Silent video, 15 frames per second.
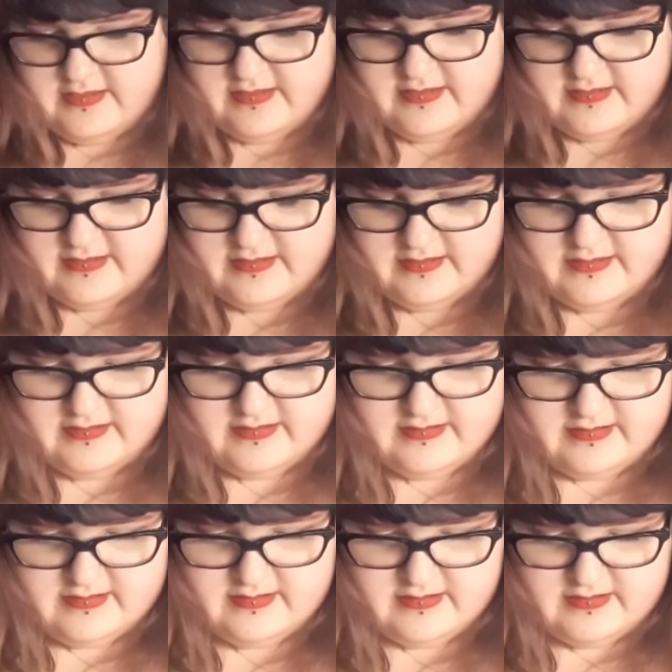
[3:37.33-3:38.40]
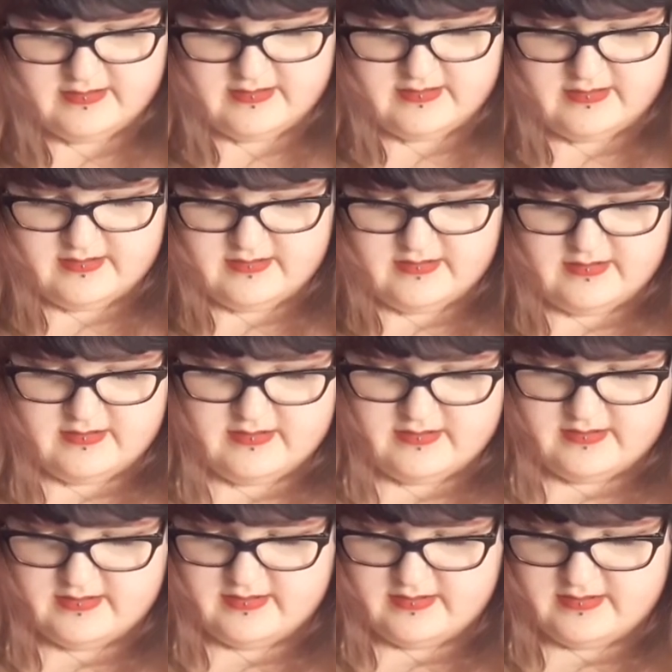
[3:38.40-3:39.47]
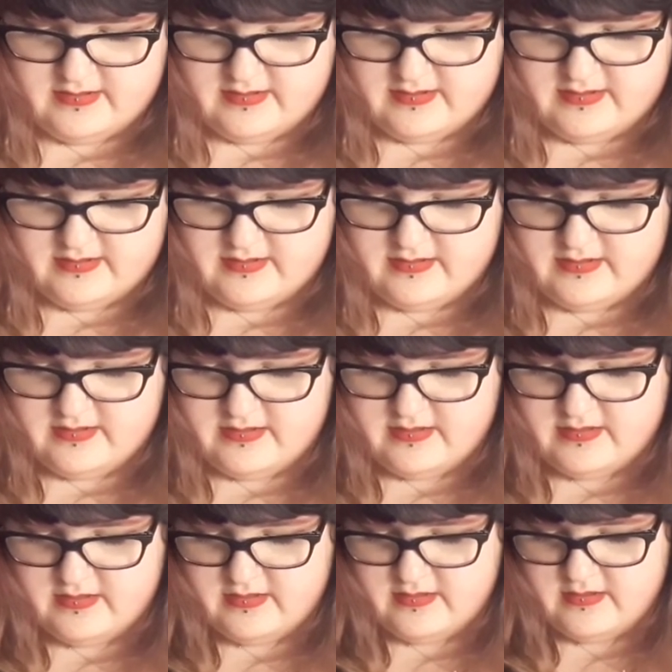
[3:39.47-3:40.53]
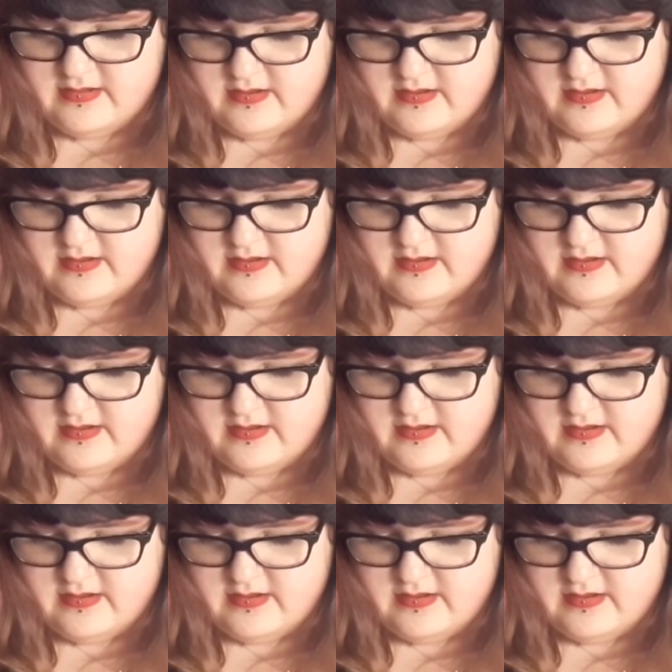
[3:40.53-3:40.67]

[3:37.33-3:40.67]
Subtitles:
(no one is talking)